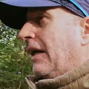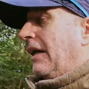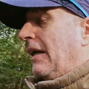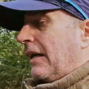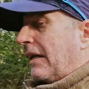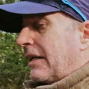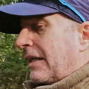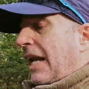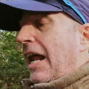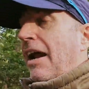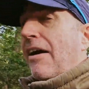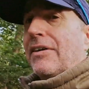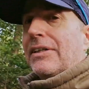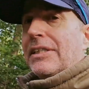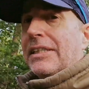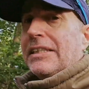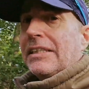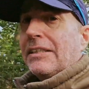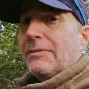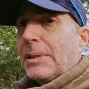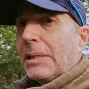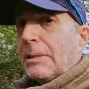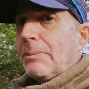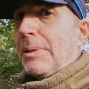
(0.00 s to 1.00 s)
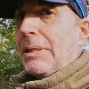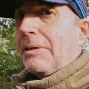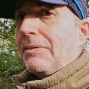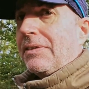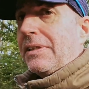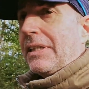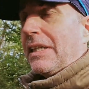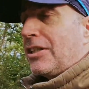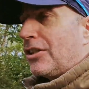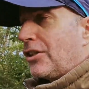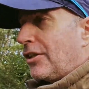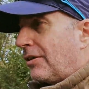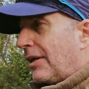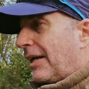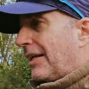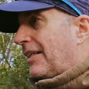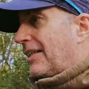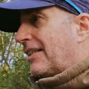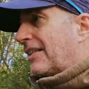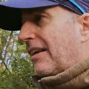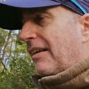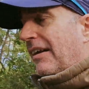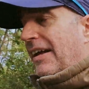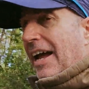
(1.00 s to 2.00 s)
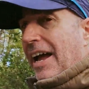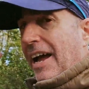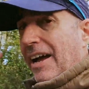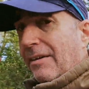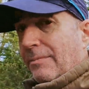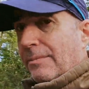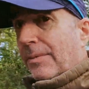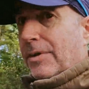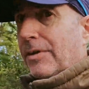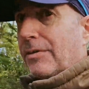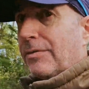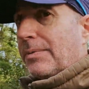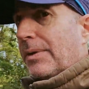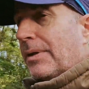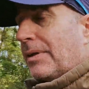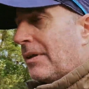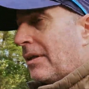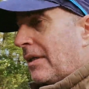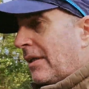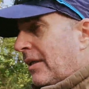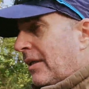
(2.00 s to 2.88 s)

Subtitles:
Clarity can be a bit of an issue, any slight hand movement.